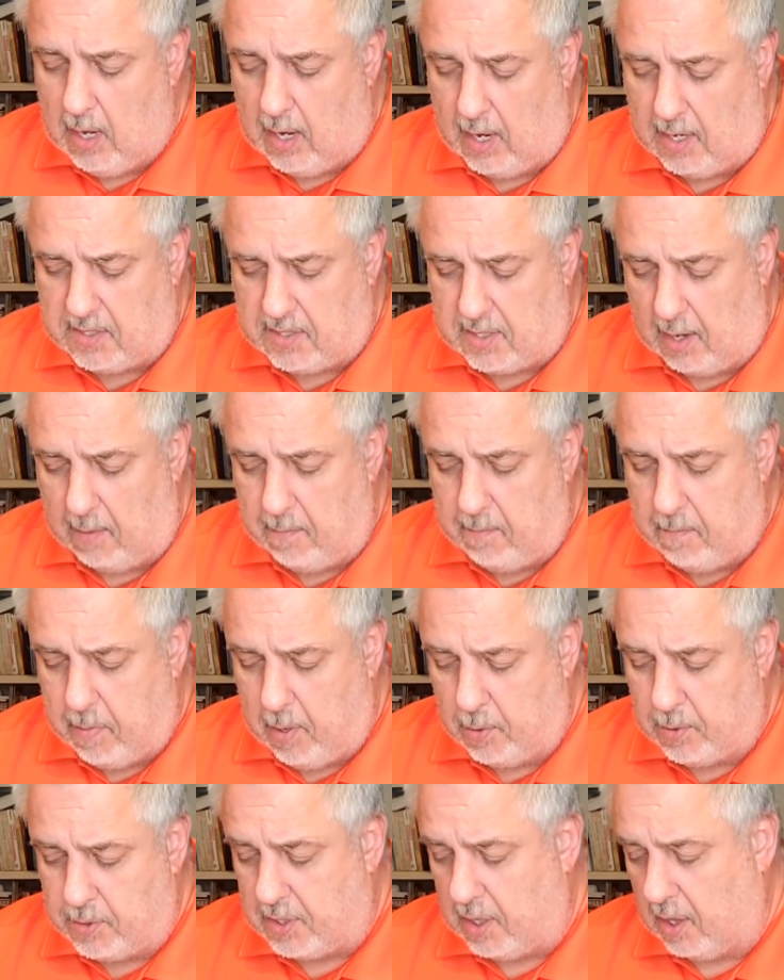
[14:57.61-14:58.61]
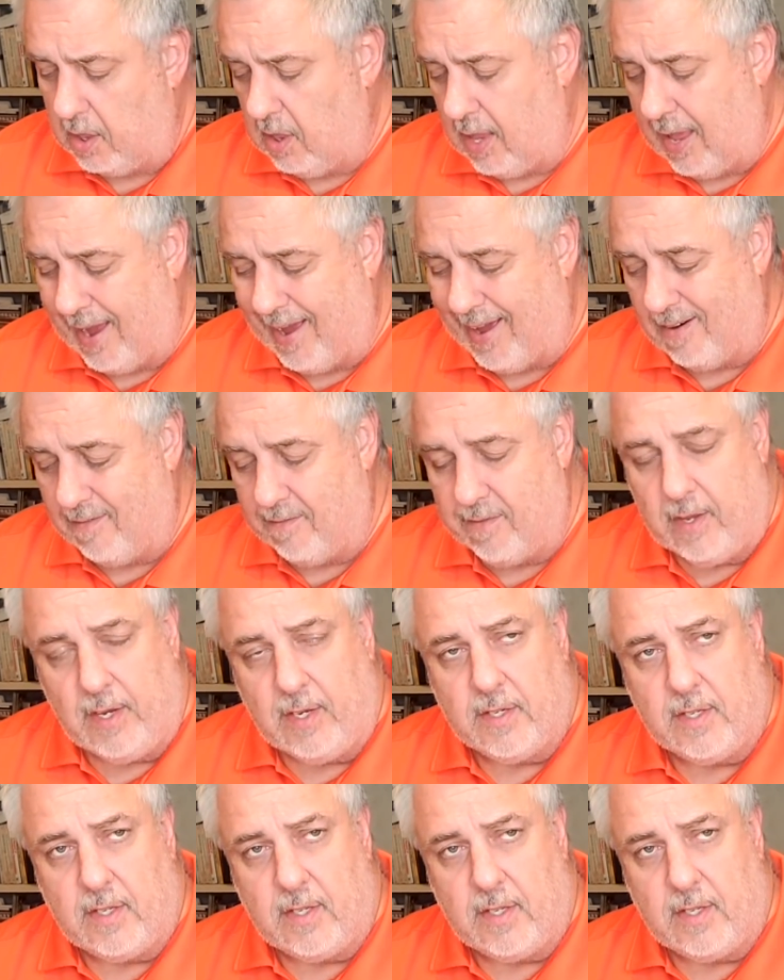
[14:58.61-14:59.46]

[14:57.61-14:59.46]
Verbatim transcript: as I post a lot of these